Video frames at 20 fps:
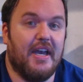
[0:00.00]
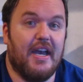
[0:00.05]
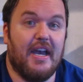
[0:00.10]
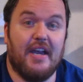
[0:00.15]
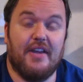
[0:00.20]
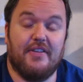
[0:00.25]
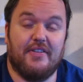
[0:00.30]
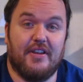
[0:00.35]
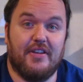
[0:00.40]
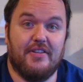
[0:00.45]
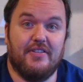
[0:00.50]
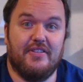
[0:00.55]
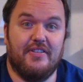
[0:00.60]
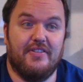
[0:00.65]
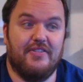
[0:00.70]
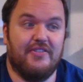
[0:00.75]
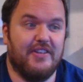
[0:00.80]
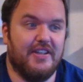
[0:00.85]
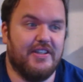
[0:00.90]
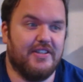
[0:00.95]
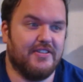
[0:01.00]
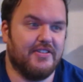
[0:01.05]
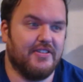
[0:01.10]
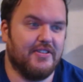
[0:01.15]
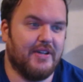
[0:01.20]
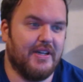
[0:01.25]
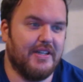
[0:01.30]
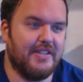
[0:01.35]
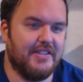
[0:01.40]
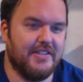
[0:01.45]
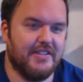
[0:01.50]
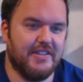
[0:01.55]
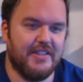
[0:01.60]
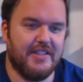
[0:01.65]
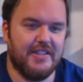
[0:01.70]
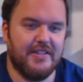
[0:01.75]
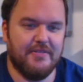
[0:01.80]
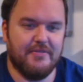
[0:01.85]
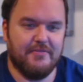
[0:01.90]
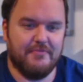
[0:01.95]
as I see fit, so
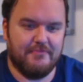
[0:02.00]
ideally,